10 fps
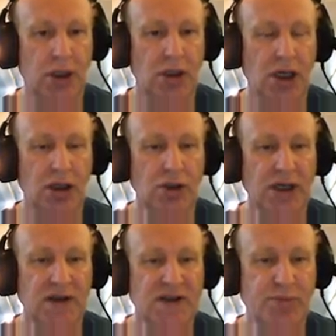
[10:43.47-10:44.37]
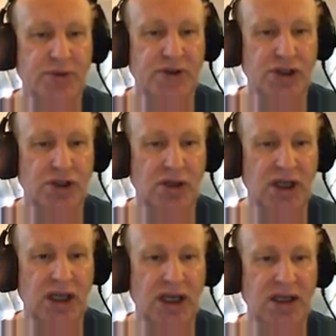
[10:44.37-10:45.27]
Now look at this position
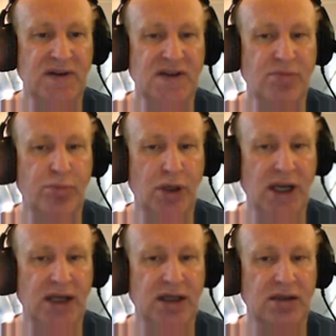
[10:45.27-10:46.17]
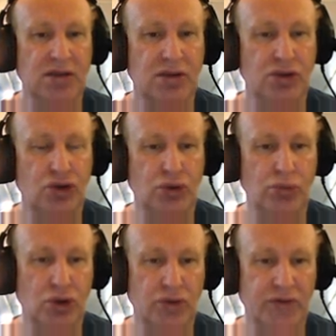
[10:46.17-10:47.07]
here. It is black to
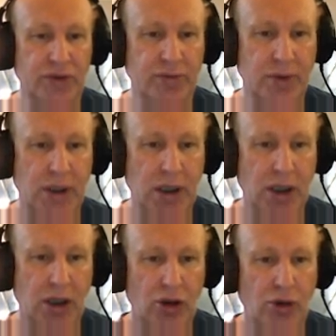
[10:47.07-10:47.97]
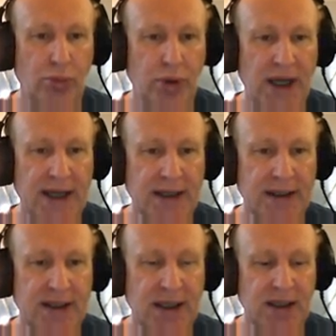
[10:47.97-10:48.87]
move.
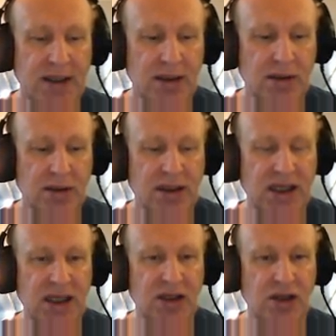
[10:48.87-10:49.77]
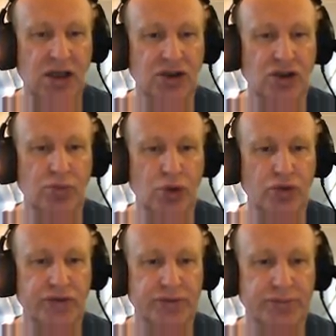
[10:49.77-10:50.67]
Black king cannot
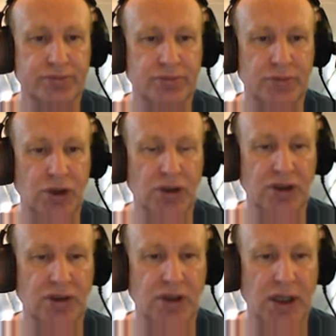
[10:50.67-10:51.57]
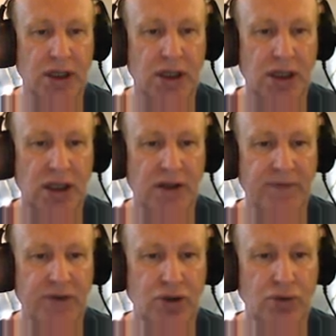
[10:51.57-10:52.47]
move. Look,
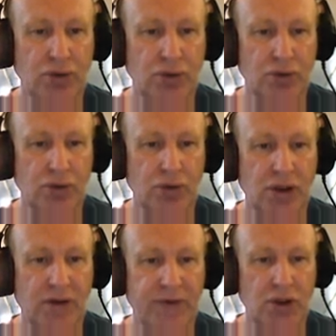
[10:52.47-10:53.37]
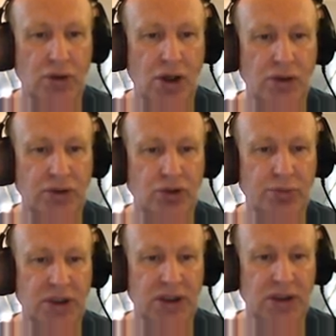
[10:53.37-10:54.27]
if you go to
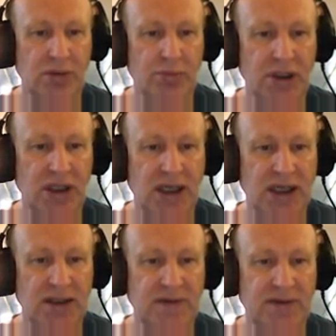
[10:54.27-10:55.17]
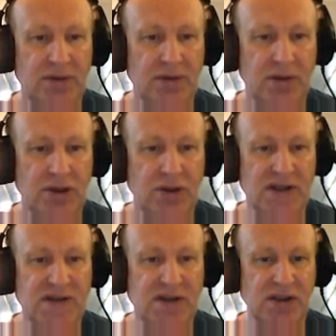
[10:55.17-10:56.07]
b8, you
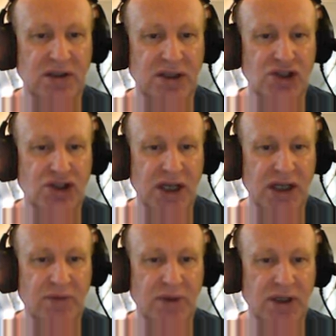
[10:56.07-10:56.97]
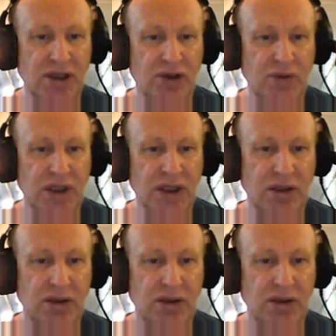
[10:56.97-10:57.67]
are still in check with a queen.